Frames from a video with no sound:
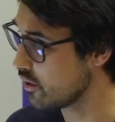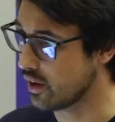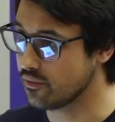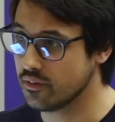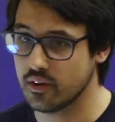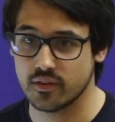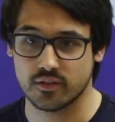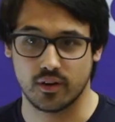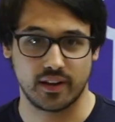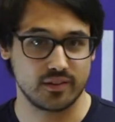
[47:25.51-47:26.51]
Okay,
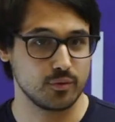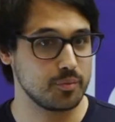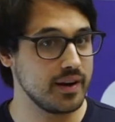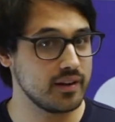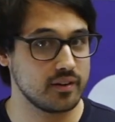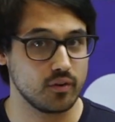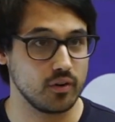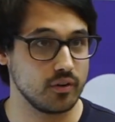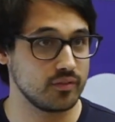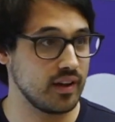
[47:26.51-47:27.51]
so I guess we'll break
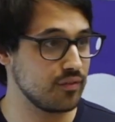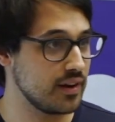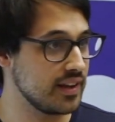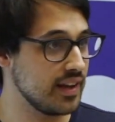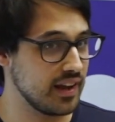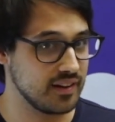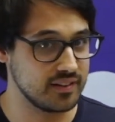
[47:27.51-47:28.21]
or have Rennie, and